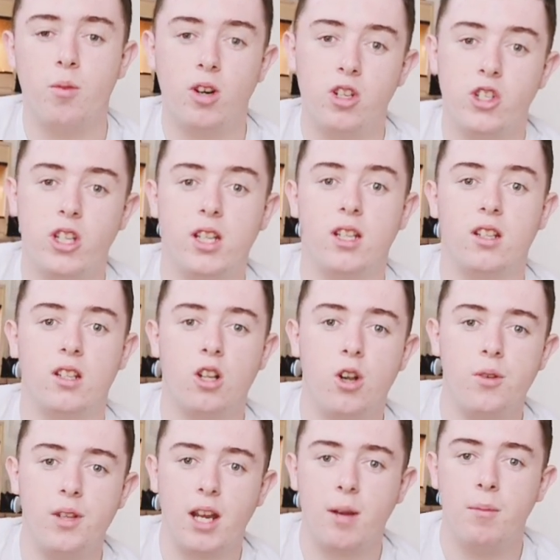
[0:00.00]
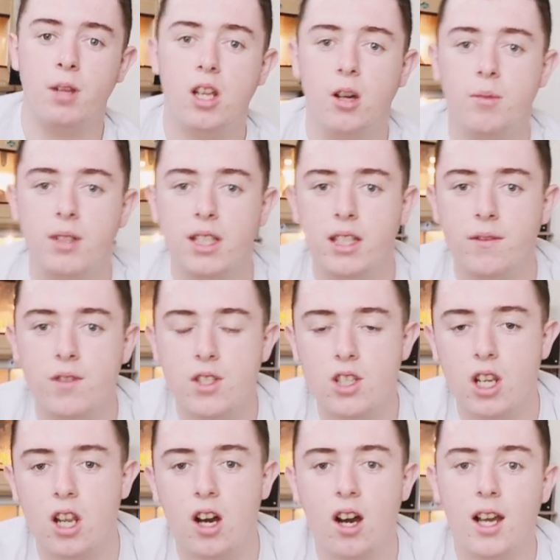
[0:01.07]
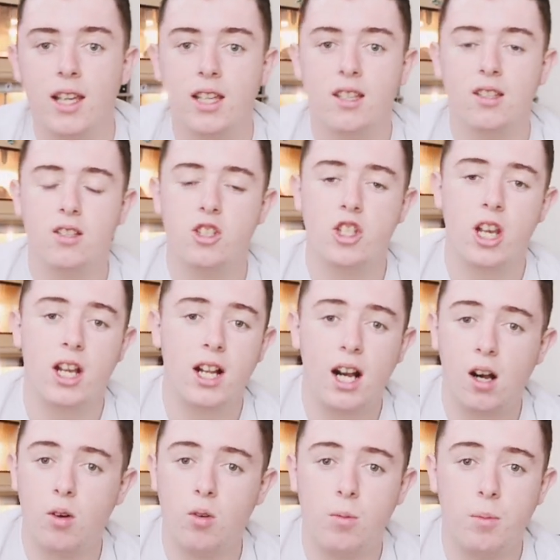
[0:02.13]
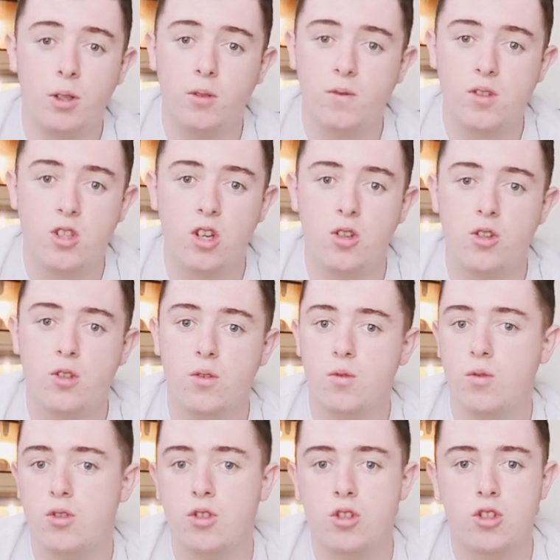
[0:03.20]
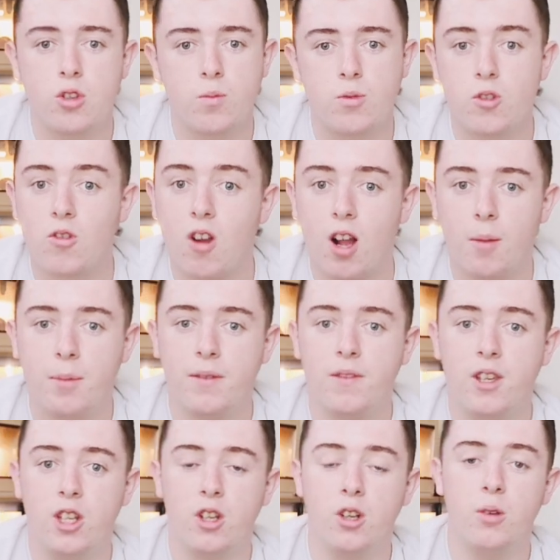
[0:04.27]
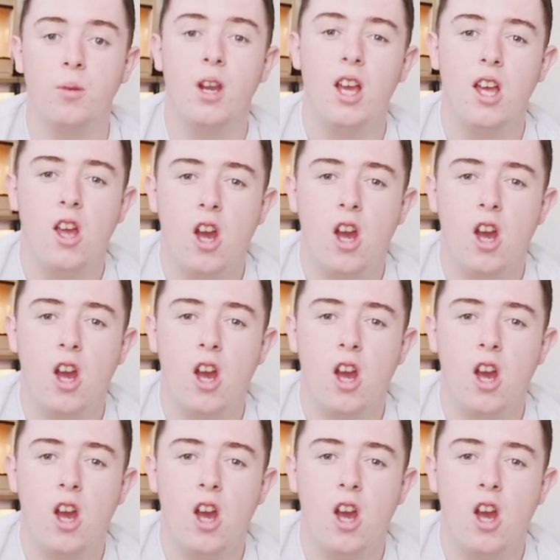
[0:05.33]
watching. Go down below and give us a like. Check out all my other socials. Subscribe if you know.